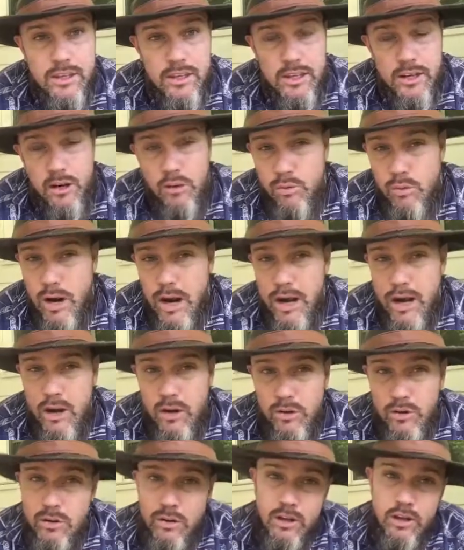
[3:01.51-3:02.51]
then
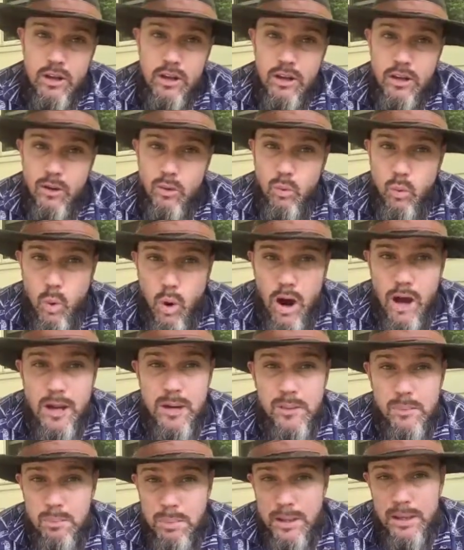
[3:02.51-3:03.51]
around
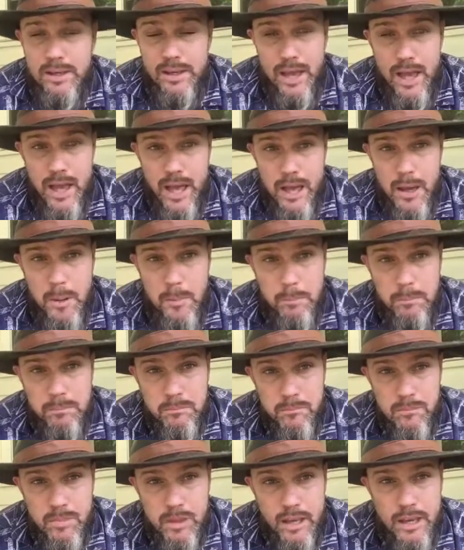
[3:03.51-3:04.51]
1 p.m.,
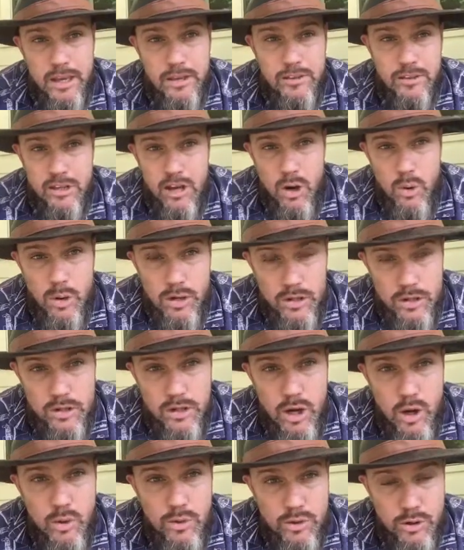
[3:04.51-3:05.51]
it's going to
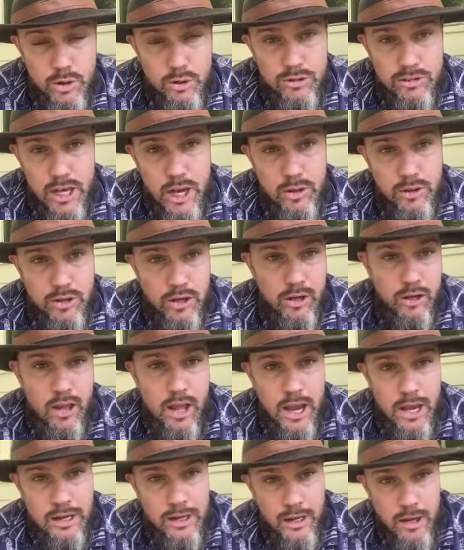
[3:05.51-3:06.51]
go through South
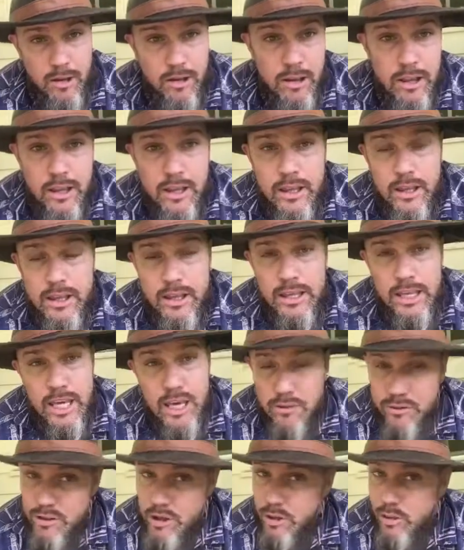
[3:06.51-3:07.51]
Carolina.
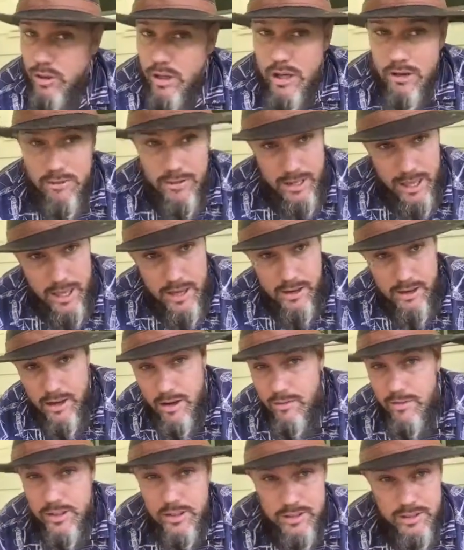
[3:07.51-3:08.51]
If you live in any
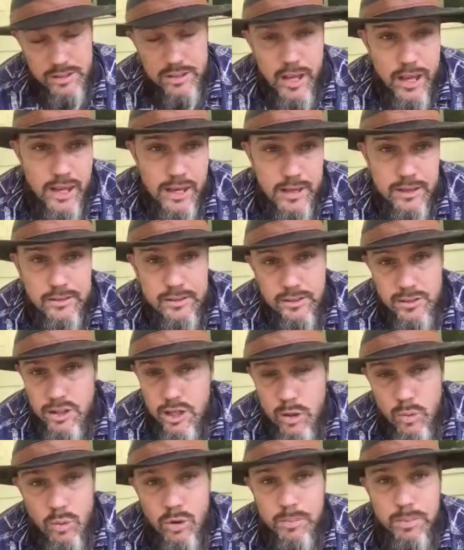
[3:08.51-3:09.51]
of these states,
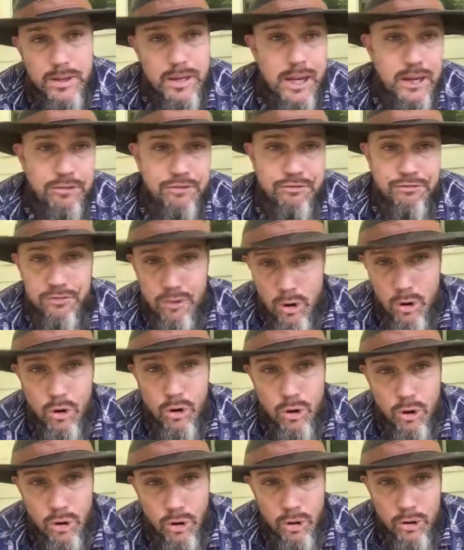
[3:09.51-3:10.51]
you would be a
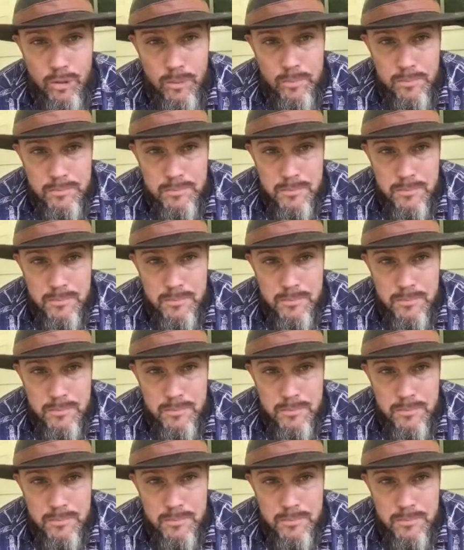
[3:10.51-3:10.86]
fool,